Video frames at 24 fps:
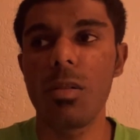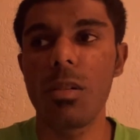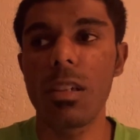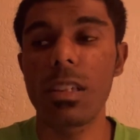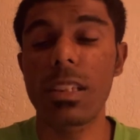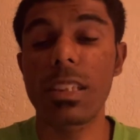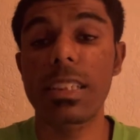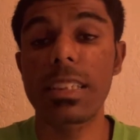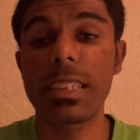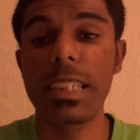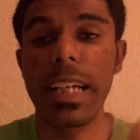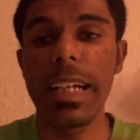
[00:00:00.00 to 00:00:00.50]

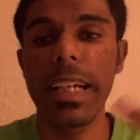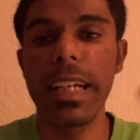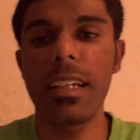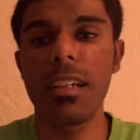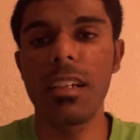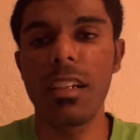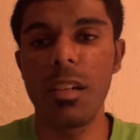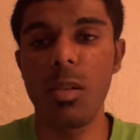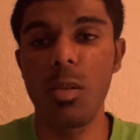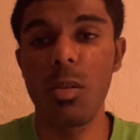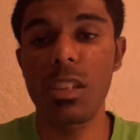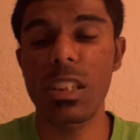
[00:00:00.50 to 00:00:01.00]
state,
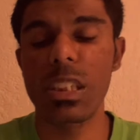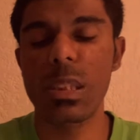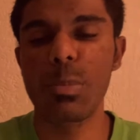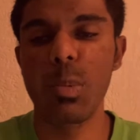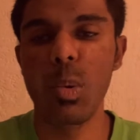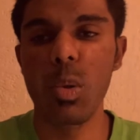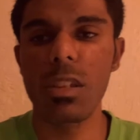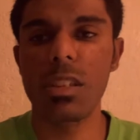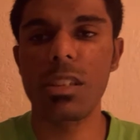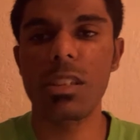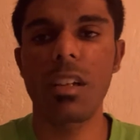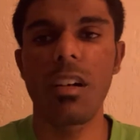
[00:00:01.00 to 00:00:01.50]
a
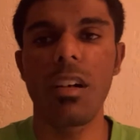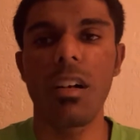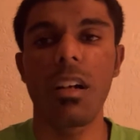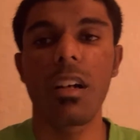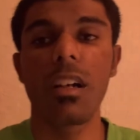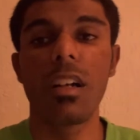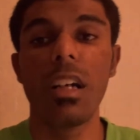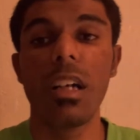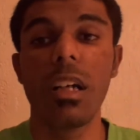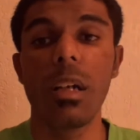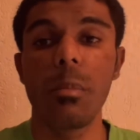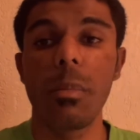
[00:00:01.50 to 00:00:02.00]
sports
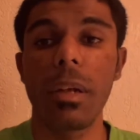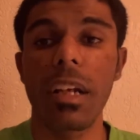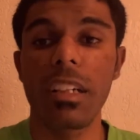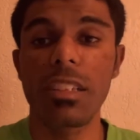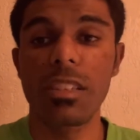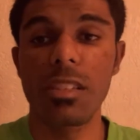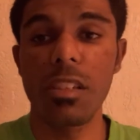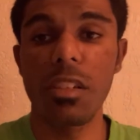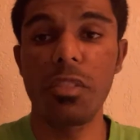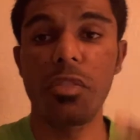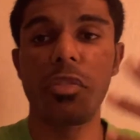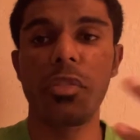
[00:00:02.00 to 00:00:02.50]
car, because
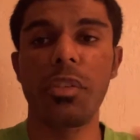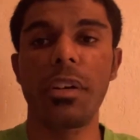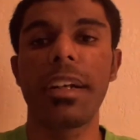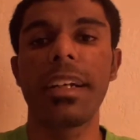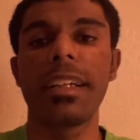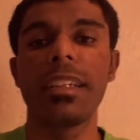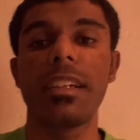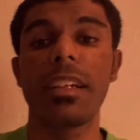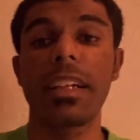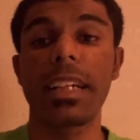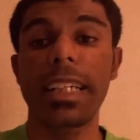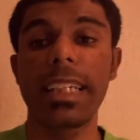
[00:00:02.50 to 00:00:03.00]
they're
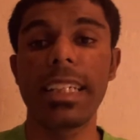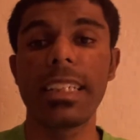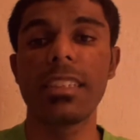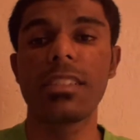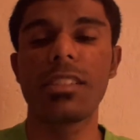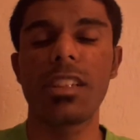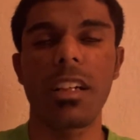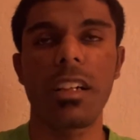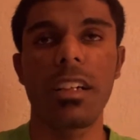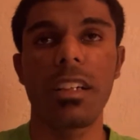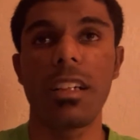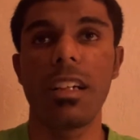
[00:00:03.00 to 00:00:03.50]
afraid their
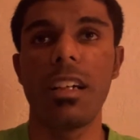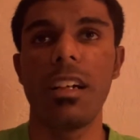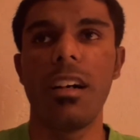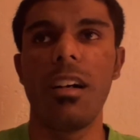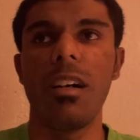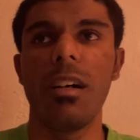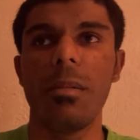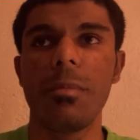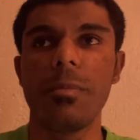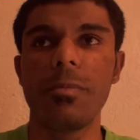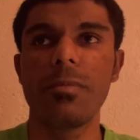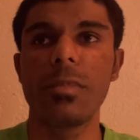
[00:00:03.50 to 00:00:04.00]
kids are gonna,
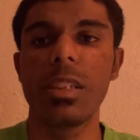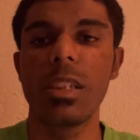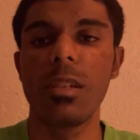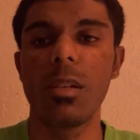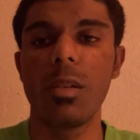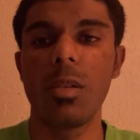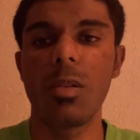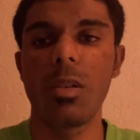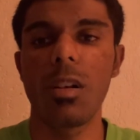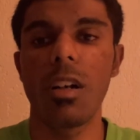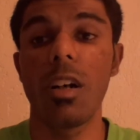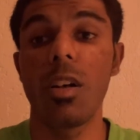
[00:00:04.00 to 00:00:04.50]

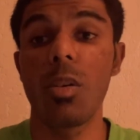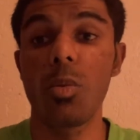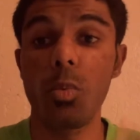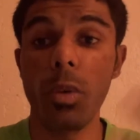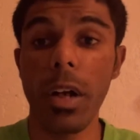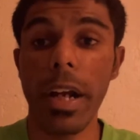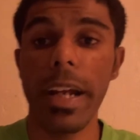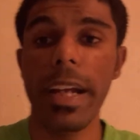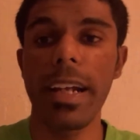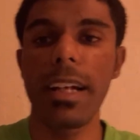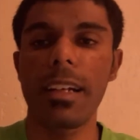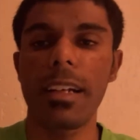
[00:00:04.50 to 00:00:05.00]

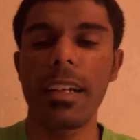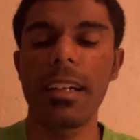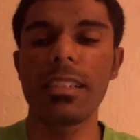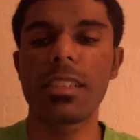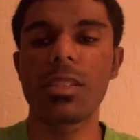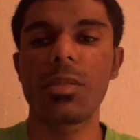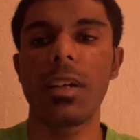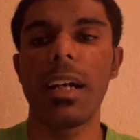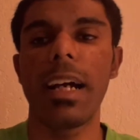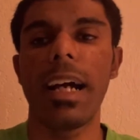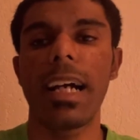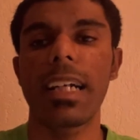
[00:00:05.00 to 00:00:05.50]
wreck it and get
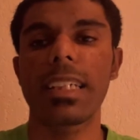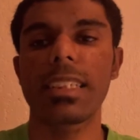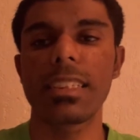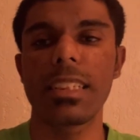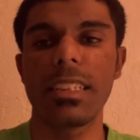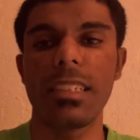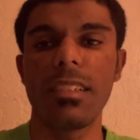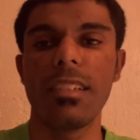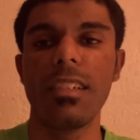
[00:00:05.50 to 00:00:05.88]
into an accident